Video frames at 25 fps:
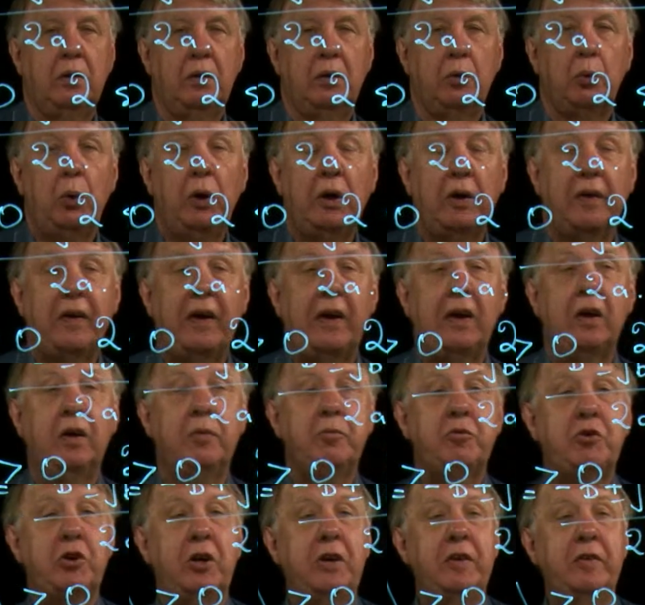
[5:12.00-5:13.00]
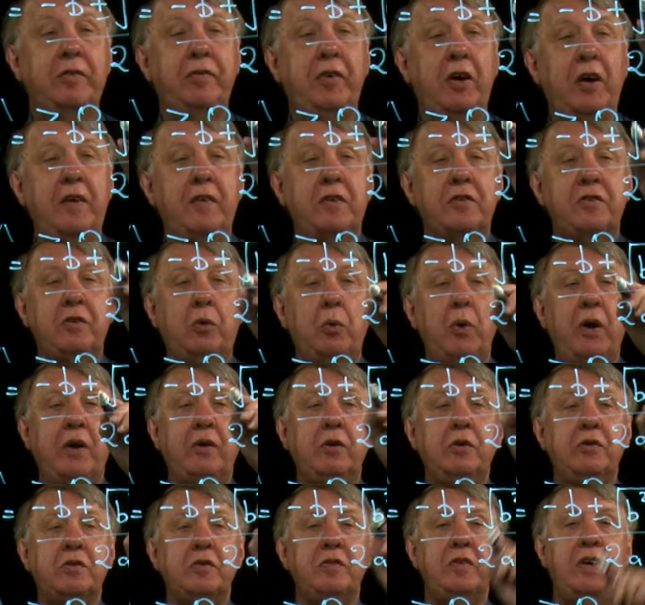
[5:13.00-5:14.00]
well, then I'm trying to find the square
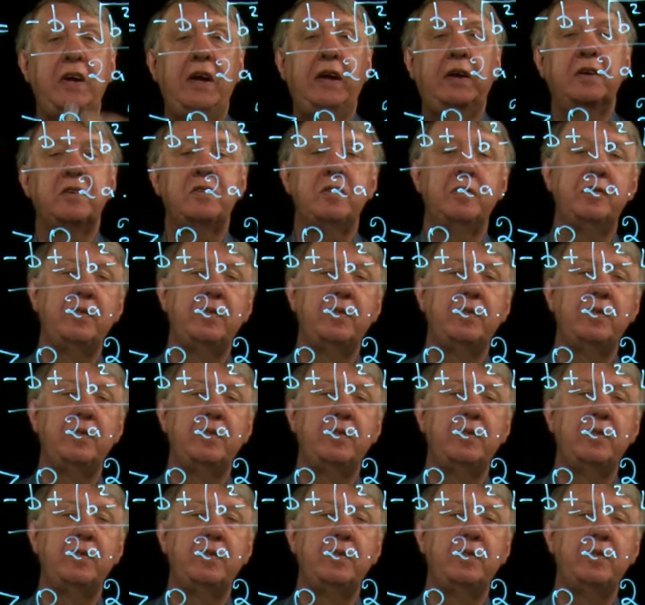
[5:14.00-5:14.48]
root of a negative